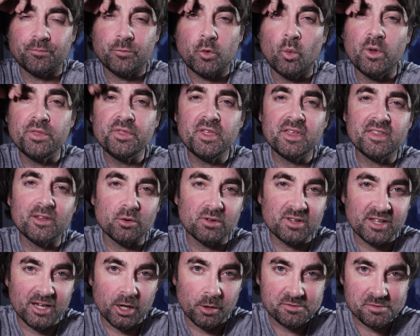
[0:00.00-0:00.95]
One thing that
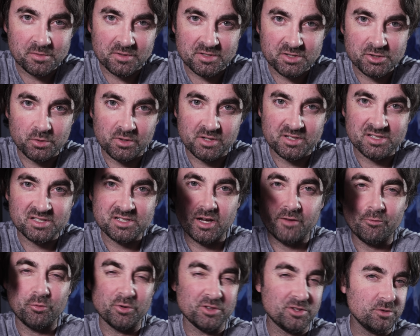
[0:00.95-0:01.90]
really helps with this sort of
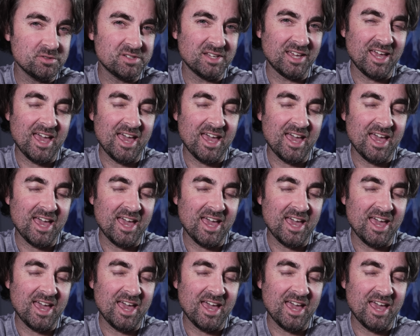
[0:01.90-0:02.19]
stuff with using